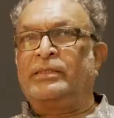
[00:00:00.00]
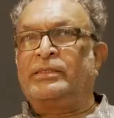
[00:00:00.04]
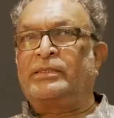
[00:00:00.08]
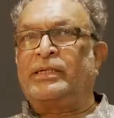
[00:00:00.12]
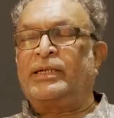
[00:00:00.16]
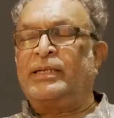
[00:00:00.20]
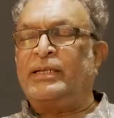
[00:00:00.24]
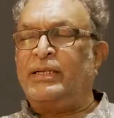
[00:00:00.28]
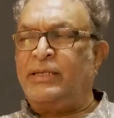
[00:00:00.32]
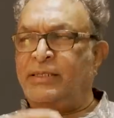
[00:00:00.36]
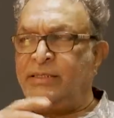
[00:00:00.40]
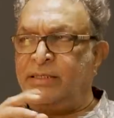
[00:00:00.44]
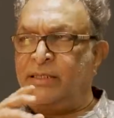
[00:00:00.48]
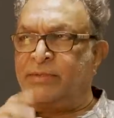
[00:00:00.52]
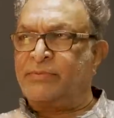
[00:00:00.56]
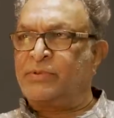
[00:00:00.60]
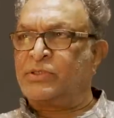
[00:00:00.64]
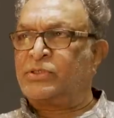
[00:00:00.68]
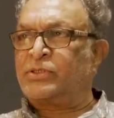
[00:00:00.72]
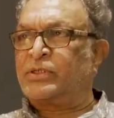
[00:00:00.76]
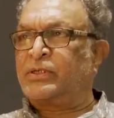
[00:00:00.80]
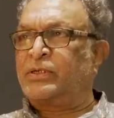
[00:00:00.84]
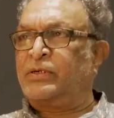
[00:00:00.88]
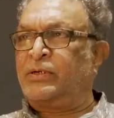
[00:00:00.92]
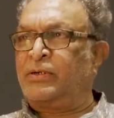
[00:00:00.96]
Suddenly there
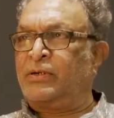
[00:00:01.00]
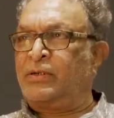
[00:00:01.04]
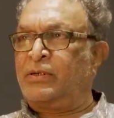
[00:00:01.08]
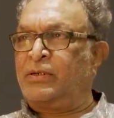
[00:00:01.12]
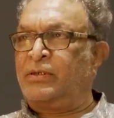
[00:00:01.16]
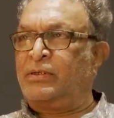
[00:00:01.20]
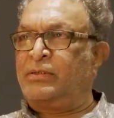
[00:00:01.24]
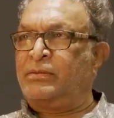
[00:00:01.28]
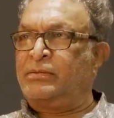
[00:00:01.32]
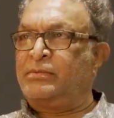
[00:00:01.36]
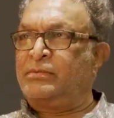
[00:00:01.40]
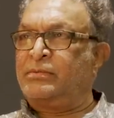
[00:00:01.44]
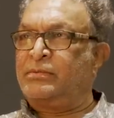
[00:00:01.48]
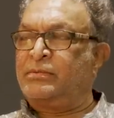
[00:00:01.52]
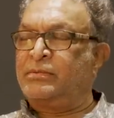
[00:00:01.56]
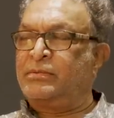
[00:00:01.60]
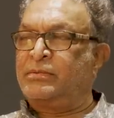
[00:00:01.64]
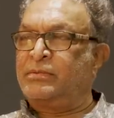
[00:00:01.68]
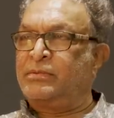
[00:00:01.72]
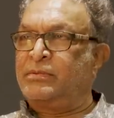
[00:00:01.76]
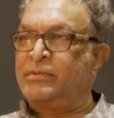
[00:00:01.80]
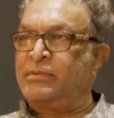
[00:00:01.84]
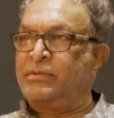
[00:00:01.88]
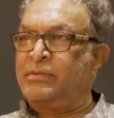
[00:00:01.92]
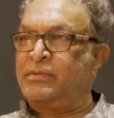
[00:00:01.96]
was a call.
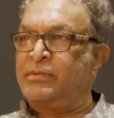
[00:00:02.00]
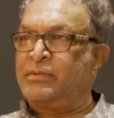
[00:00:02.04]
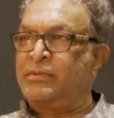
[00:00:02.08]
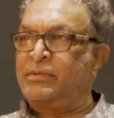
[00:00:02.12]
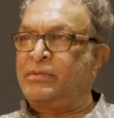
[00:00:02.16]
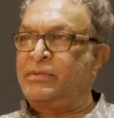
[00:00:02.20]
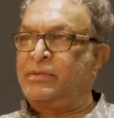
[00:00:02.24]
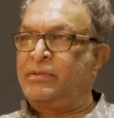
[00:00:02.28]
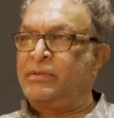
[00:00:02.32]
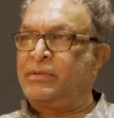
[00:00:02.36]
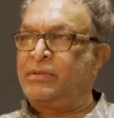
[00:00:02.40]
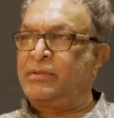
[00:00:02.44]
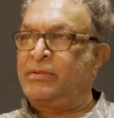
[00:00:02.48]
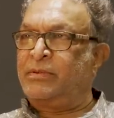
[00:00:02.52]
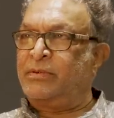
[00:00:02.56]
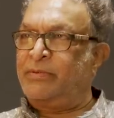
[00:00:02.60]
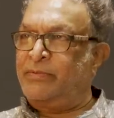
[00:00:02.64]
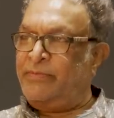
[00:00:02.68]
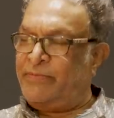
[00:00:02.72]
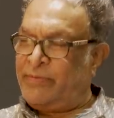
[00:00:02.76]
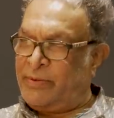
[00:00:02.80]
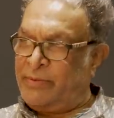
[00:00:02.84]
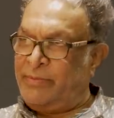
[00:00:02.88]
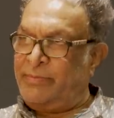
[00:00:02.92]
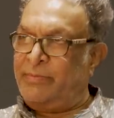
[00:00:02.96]

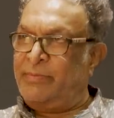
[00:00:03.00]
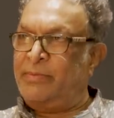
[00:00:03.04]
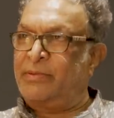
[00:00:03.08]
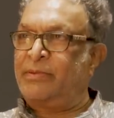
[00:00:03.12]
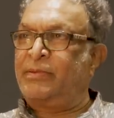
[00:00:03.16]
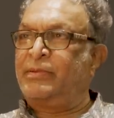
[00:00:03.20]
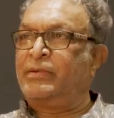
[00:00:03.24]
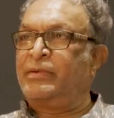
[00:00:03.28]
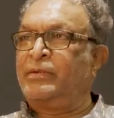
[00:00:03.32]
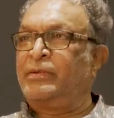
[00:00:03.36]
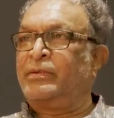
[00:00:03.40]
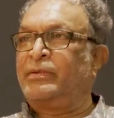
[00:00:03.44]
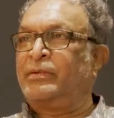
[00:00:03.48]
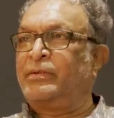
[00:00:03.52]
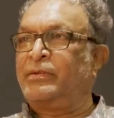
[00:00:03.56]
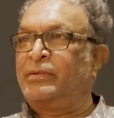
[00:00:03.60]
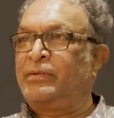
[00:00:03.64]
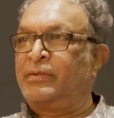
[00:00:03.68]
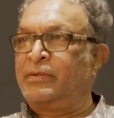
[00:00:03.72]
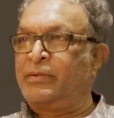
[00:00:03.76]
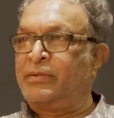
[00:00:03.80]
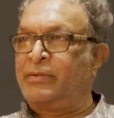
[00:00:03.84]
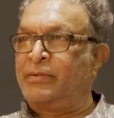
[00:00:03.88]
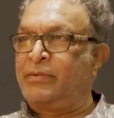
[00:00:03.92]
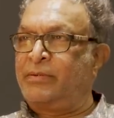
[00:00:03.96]
The front,
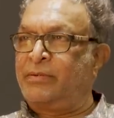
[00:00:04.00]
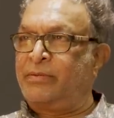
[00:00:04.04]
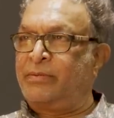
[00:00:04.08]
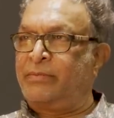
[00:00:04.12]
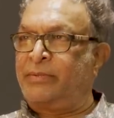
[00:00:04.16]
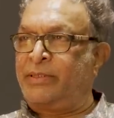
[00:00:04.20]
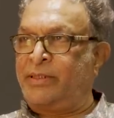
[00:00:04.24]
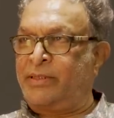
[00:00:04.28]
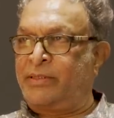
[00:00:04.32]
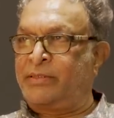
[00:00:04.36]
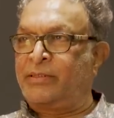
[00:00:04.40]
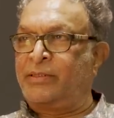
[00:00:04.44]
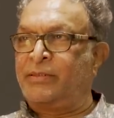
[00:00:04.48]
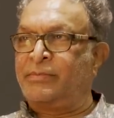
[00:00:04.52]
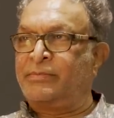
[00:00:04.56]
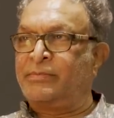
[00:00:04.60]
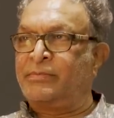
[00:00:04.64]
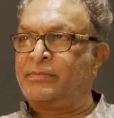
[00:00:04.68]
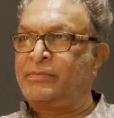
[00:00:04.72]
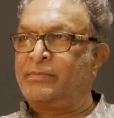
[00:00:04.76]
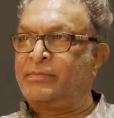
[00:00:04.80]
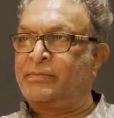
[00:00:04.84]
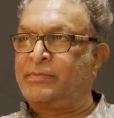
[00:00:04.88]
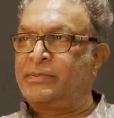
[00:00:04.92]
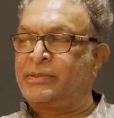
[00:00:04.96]

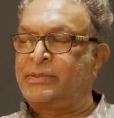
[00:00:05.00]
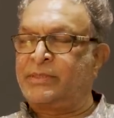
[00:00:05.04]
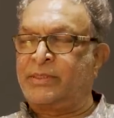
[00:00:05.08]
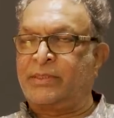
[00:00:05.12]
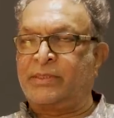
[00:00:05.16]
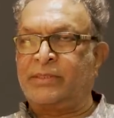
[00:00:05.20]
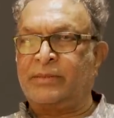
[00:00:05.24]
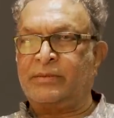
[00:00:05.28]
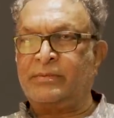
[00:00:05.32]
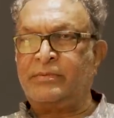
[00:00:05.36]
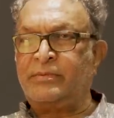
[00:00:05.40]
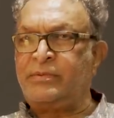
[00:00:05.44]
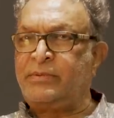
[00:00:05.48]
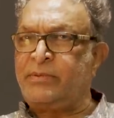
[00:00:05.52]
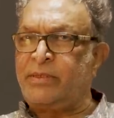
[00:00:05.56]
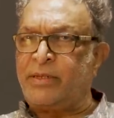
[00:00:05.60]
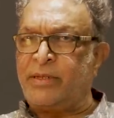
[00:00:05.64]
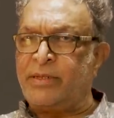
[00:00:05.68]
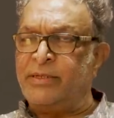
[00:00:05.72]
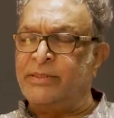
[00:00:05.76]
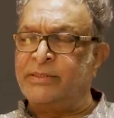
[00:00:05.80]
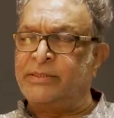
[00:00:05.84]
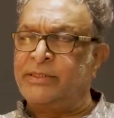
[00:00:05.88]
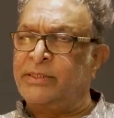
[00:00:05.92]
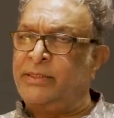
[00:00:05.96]
Manjaratnam, sir.
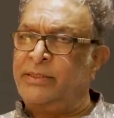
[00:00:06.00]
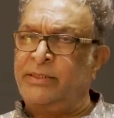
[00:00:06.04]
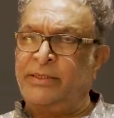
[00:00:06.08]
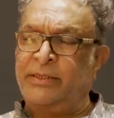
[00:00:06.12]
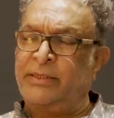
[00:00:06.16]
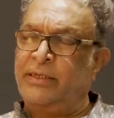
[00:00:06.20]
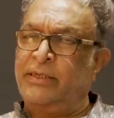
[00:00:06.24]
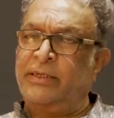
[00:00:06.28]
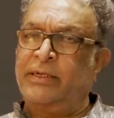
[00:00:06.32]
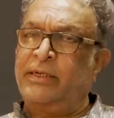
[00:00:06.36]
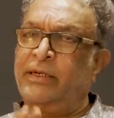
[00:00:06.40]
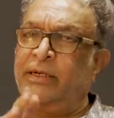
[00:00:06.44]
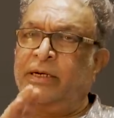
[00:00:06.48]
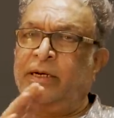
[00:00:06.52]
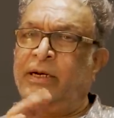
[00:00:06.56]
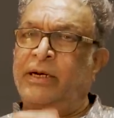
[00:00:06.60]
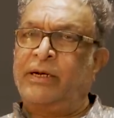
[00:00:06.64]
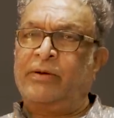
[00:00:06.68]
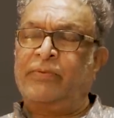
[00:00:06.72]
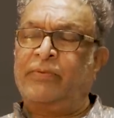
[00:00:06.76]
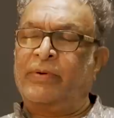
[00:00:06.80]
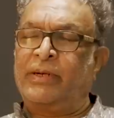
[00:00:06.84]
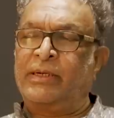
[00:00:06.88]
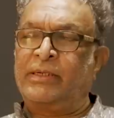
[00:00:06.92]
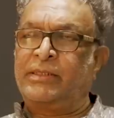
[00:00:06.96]
Sir,
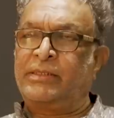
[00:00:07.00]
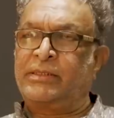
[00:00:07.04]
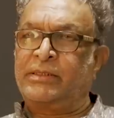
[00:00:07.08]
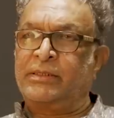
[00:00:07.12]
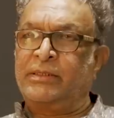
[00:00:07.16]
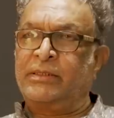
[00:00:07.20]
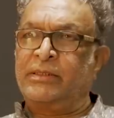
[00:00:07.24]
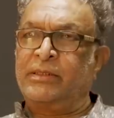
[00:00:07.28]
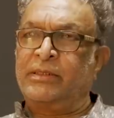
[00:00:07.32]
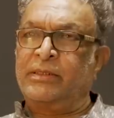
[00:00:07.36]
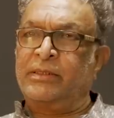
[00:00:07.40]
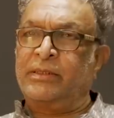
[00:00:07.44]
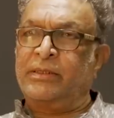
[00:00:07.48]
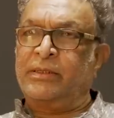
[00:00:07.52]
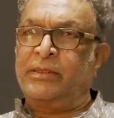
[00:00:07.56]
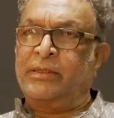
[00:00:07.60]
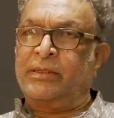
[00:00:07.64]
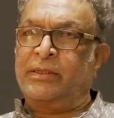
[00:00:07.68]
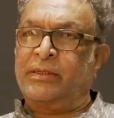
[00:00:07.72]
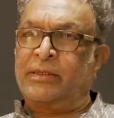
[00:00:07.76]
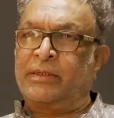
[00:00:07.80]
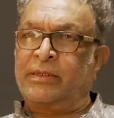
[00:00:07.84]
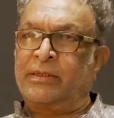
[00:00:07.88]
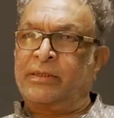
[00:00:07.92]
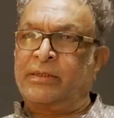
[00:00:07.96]
I went.
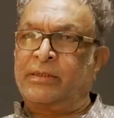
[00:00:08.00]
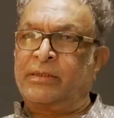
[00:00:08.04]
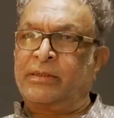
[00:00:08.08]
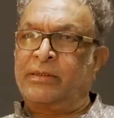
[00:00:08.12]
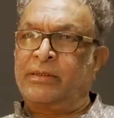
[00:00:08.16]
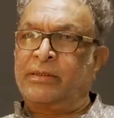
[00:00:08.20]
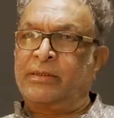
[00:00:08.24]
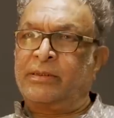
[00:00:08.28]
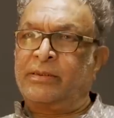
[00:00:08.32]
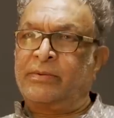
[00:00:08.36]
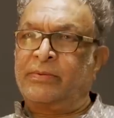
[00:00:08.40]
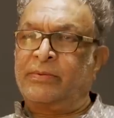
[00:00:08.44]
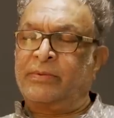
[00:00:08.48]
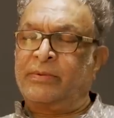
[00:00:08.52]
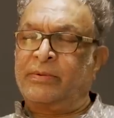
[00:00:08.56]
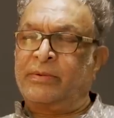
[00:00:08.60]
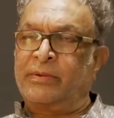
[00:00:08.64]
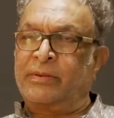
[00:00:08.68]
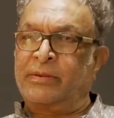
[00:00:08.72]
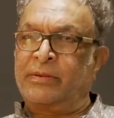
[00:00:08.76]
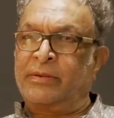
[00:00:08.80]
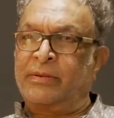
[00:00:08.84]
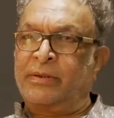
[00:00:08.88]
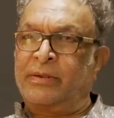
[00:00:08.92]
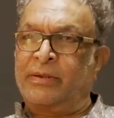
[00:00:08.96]

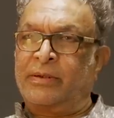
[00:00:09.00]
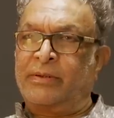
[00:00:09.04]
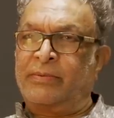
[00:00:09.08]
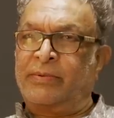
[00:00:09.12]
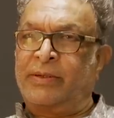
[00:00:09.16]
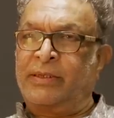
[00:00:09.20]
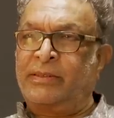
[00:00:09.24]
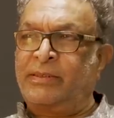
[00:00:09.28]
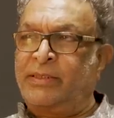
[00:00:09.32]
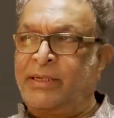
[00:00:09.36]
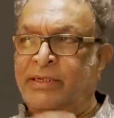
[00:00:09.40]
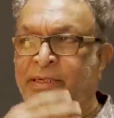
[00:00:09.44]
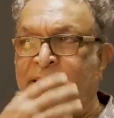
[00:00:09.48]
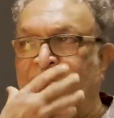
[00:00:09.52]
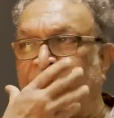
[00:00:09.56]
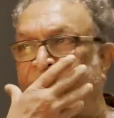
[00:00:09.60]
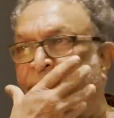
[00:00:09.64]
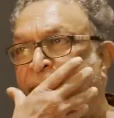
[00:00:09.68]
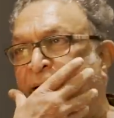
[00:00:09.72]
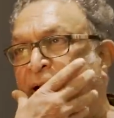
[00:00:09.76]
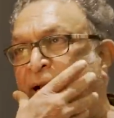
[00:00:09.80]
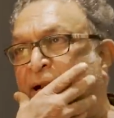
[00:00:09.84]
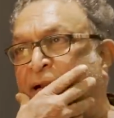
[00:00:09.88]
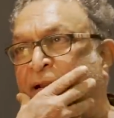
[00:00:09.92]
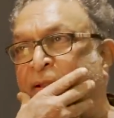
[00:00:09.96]
At that
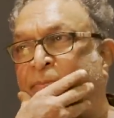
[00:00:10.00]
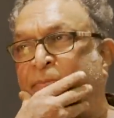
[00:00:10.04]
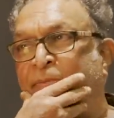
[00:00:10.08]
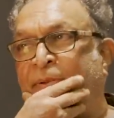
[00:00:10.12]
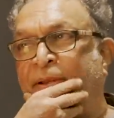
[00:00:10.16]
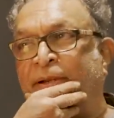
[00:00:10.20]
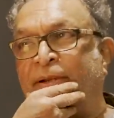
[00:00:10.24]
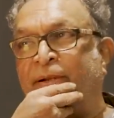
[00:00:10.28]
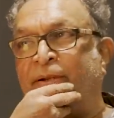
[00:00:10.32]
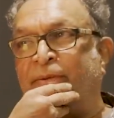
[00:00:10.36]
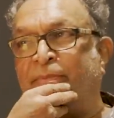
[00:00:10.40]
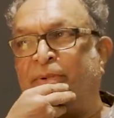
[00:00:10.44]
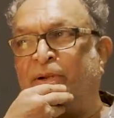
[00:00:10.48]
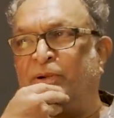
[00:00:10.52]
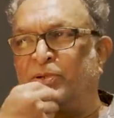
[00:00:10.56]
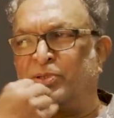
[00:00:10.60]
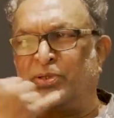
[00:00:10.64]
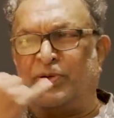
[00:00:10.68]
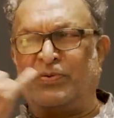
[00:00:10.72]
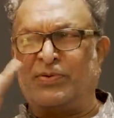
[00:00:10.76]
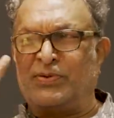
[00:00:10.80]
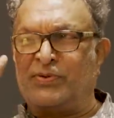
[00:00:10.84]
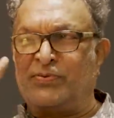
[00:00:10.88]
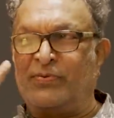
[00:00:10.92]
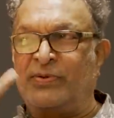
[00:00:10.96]
time I had a beard
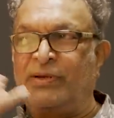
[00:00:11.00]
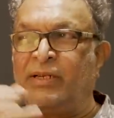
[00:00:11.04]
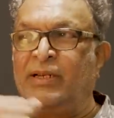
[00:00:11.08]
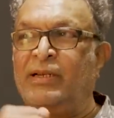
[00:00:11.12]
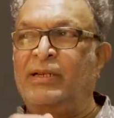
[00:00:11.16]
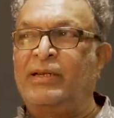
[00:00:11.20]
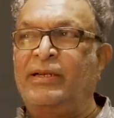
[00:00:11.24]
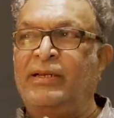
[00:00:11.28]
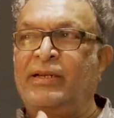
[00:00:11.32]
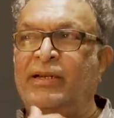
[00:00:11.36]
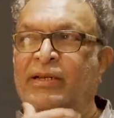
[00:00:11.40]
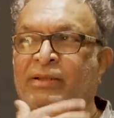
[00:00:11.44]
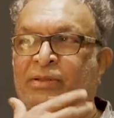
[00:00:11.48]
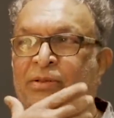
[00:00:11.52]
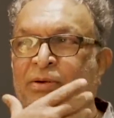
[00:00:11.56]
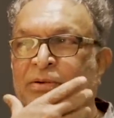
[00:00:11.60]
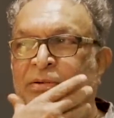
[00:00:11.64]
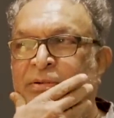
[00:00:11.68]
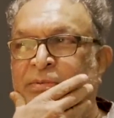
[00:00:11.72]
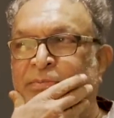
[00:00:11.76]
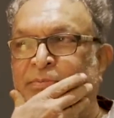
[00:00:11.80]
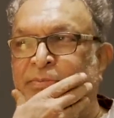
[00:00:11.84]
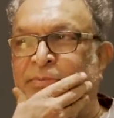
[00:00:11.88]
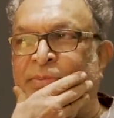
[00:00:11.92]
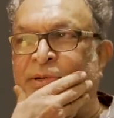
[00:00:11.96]
because I was very lean. I
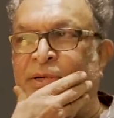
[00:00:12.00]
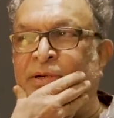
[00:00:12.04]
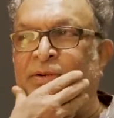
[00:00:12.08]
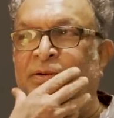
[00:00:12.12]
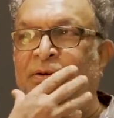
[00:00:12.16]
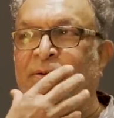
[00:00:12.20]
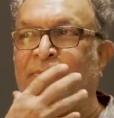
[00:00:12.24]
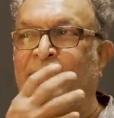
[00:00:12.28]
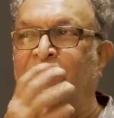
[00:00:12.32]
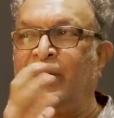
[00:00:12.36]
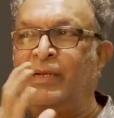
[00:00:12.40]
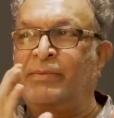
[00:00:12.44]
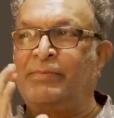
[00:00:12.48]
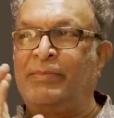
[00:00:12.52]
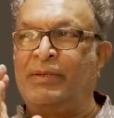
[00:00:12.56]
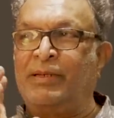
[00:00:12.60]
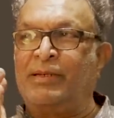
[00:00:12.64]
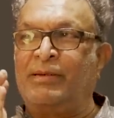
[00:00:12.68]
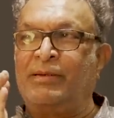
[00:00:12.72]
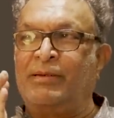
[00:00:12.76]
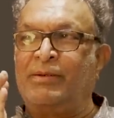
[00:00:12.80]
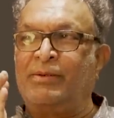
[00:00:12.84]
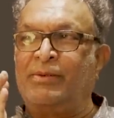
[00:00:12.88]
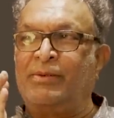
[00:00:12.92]
got beard to make me.